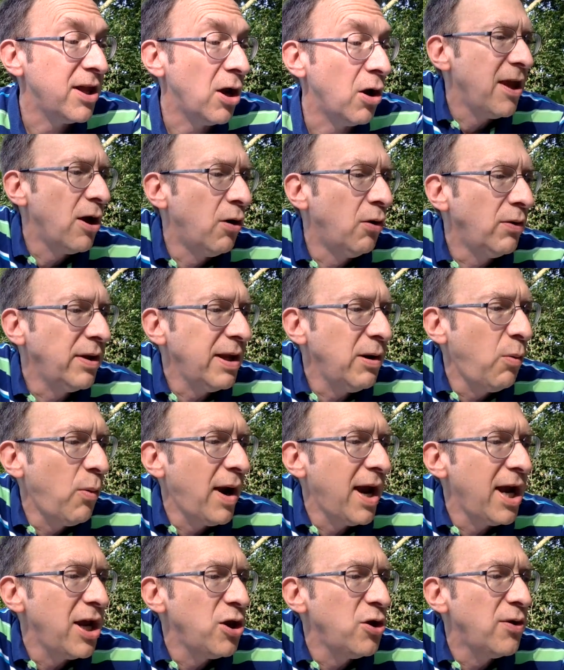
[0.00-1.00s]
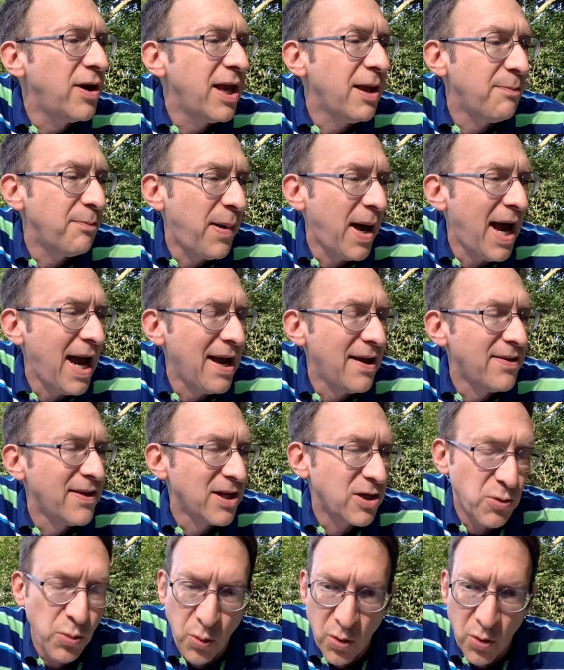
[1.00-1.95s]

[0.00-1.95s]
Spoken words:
"The only way you get by in this